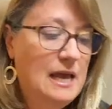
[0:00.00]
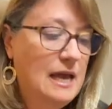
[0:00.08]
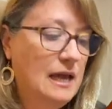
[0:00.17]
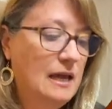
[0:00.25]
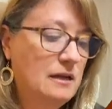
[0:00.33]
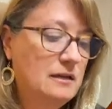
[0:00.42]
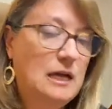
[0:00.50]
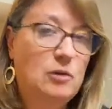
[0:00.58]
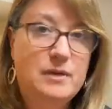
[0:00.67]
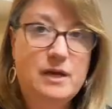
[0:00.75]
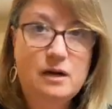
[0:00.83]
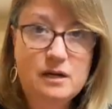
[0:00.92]
And I'll
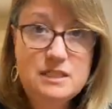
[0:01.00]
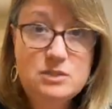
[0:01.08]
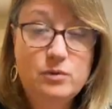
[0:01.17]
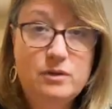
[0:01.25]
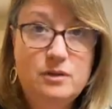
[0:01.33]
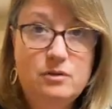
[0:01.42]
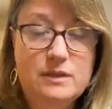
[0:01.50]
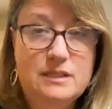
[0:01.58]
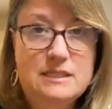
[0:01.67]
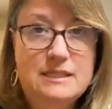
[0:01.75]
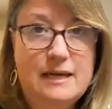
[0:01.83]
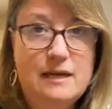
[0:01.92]
be honest with you in
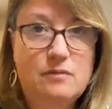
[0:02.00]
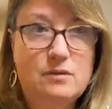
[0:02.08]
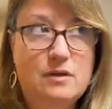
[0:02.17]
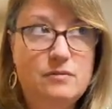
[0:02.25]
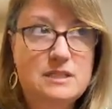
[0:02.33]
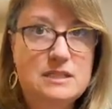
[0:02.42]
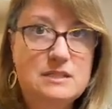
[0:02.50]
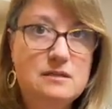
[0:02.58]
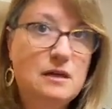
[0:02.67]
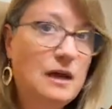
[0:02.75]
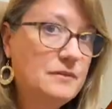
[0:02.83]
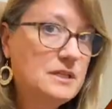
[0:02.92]
saying that this is
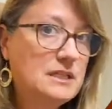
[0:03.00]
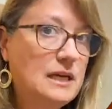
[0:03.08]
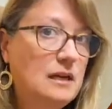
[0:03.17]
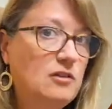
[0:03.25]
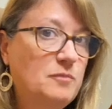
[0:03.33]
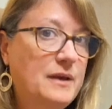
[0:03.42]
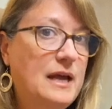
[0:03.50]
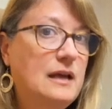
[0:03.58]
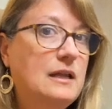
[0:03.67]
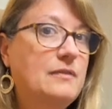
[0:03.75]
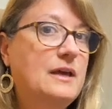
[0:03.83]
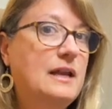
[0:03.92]
not the style of
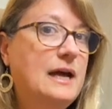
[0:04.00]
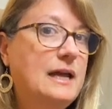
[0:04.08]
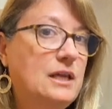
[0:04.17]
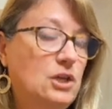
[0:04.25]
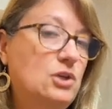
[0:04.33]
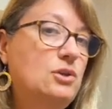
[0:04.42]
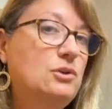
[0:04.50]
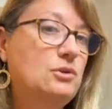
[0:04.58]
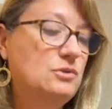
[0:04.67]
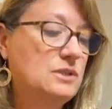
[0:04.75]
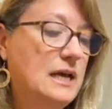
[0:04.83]
palette that I use.